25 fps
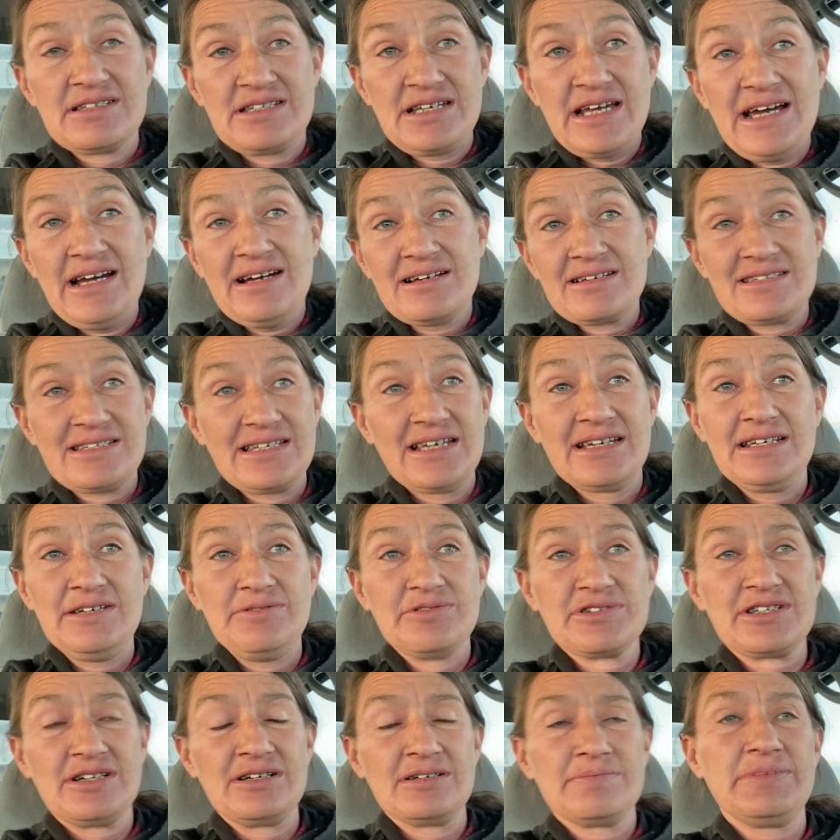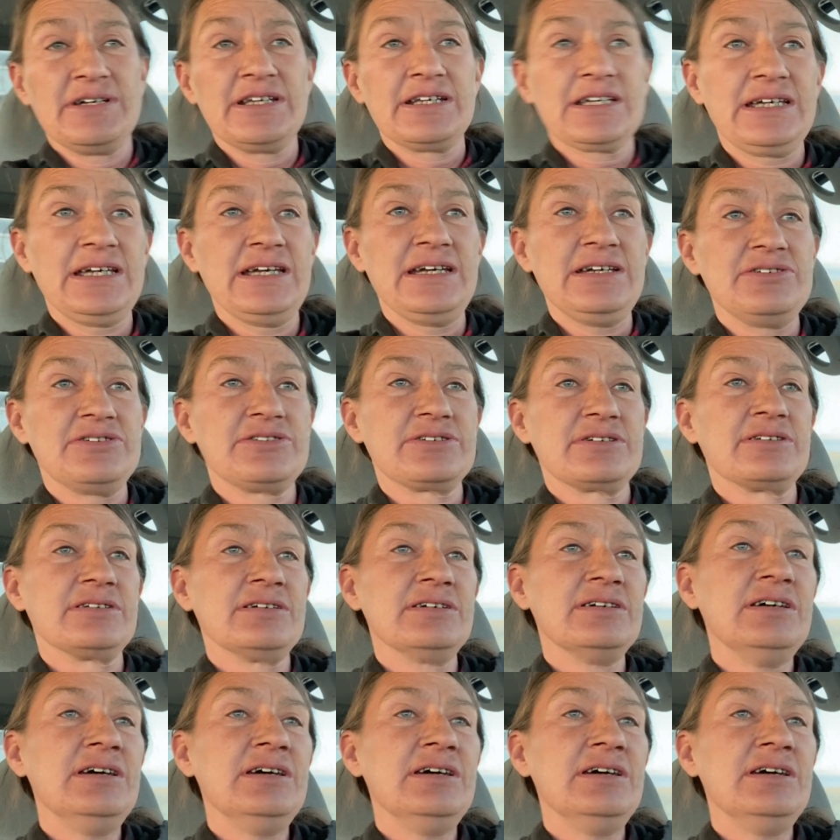tag said he was on medication.